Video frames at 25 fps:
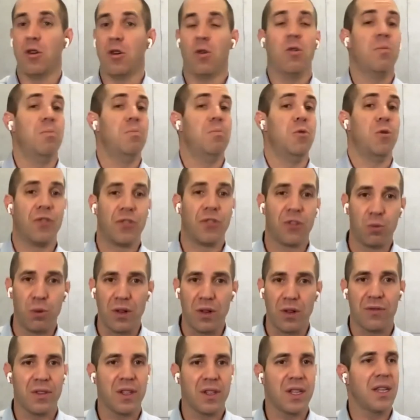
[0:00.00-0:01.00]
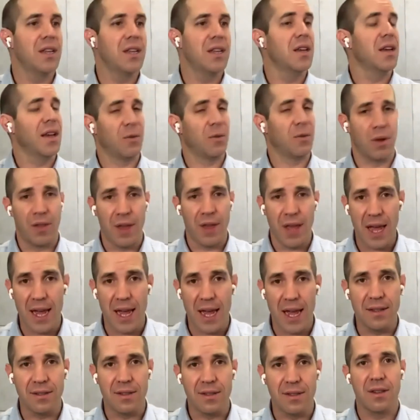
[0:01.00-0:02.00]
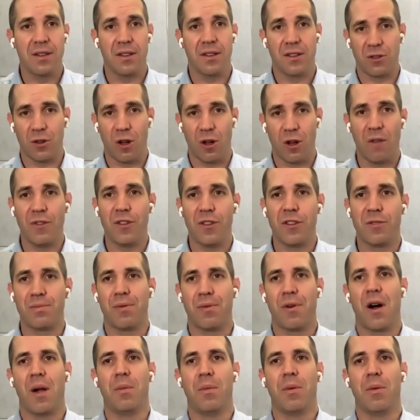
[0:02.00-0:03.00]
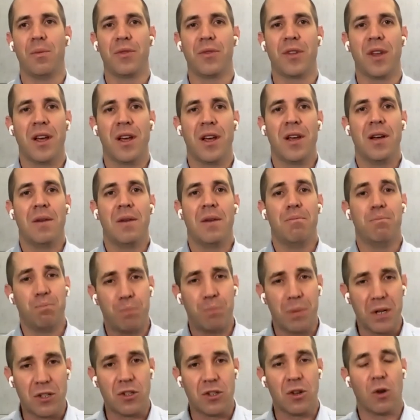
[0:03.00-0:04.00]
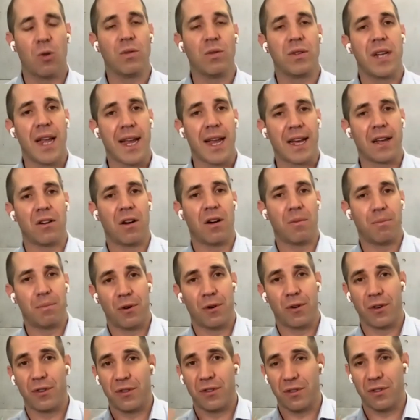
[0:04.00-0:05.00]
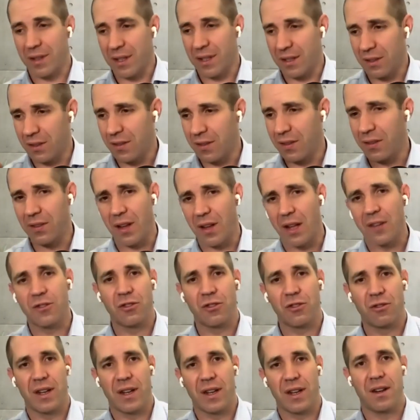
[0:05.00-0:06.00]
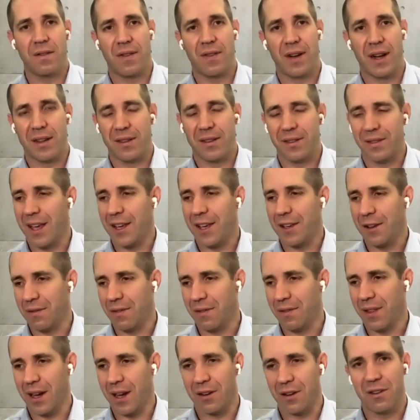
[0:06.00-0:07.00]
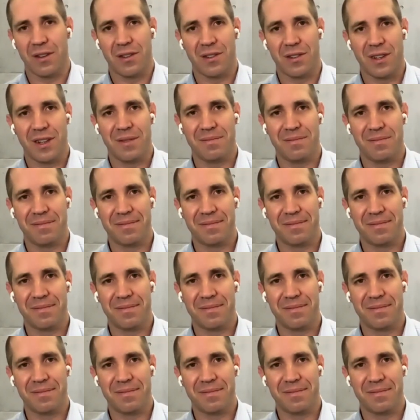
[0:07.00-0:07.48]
move swiftly and with haste to solve these problems, but don't take it on personally. That's such great advice. Thank you for that, Kristin.